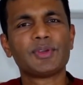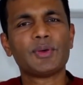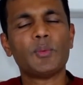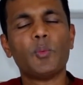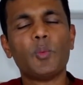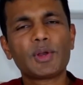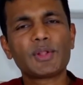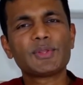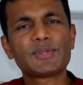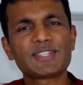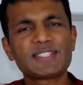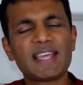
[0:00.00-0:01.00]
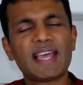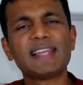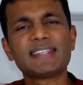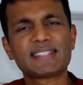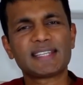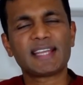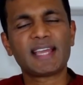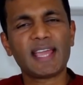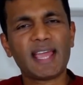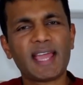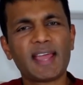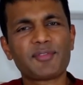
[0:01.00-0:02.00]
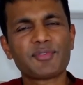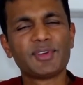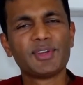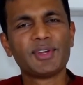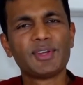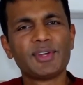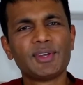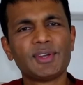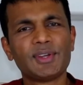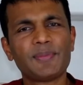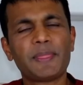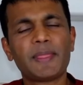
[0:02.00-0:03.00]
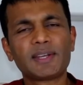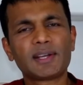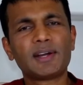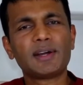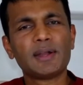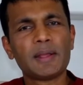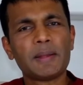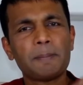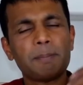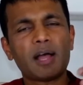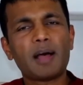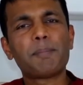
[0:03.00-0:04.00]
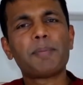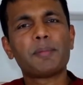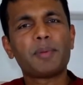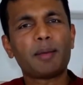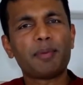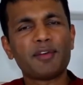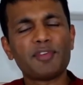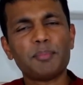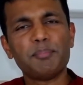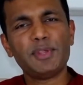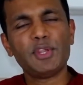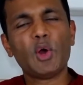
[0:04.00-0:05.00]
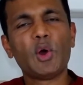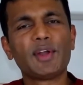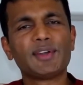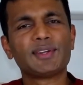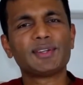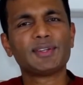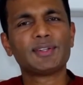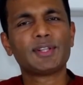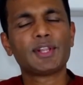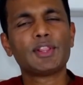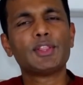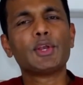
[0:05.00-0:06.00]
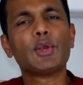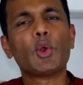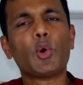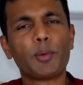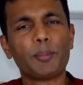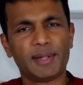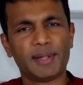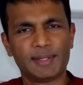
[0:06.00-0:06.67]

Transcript: What are those talents that I have that are above and beyond the normal?